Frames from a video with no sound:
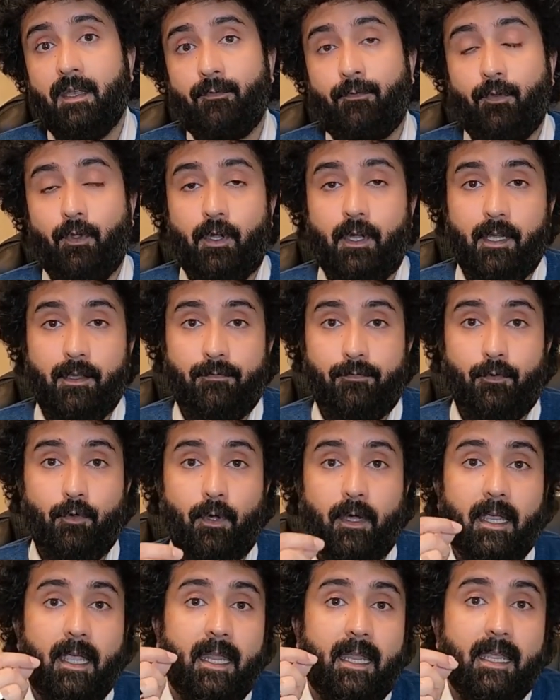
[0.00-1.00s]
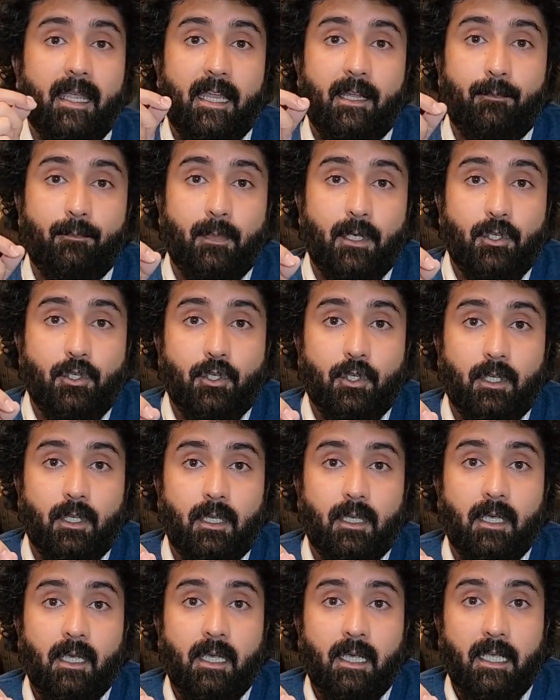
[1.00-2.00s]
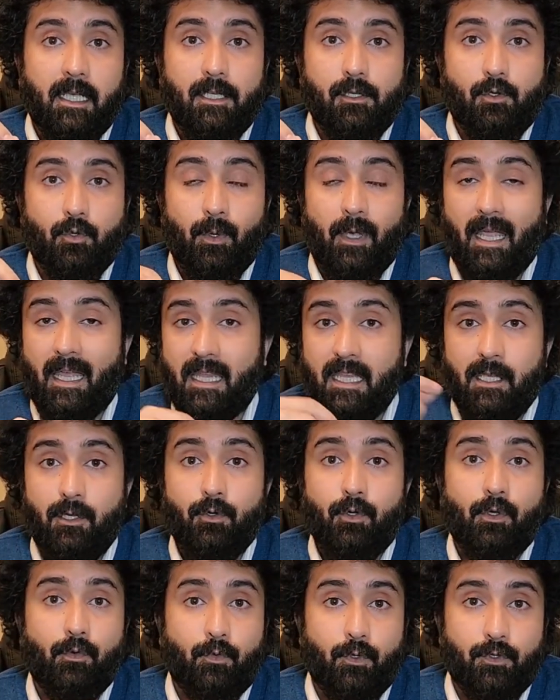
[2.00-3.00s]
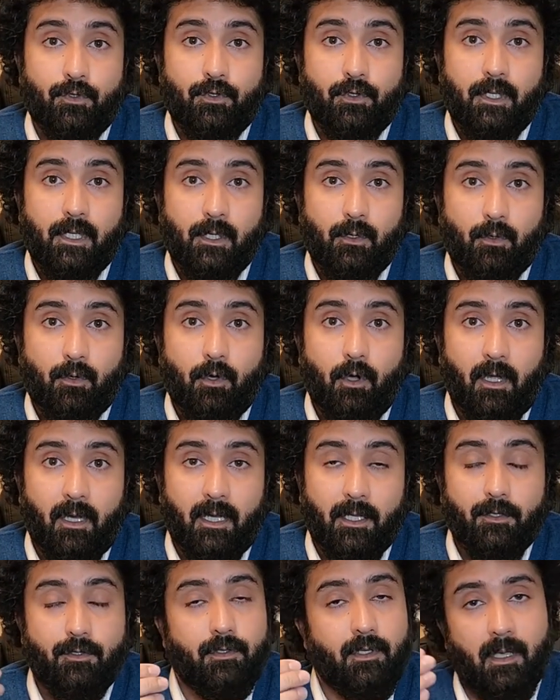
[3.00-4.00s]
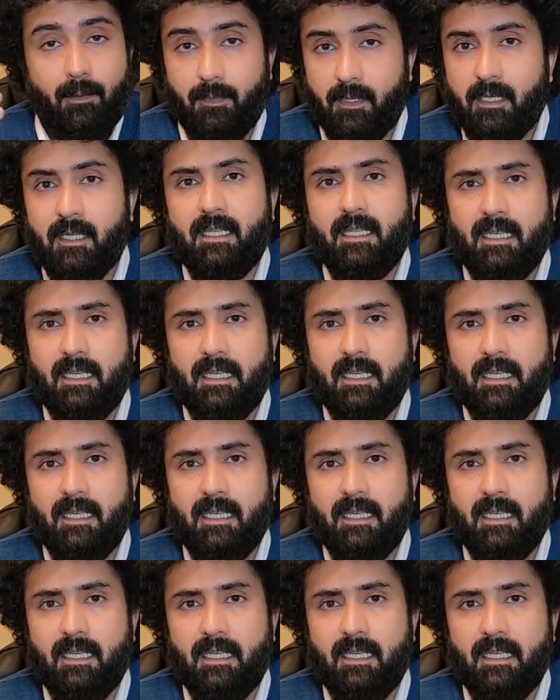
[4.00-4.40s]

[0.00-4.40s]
where if you are getting admission into any university or college, I mean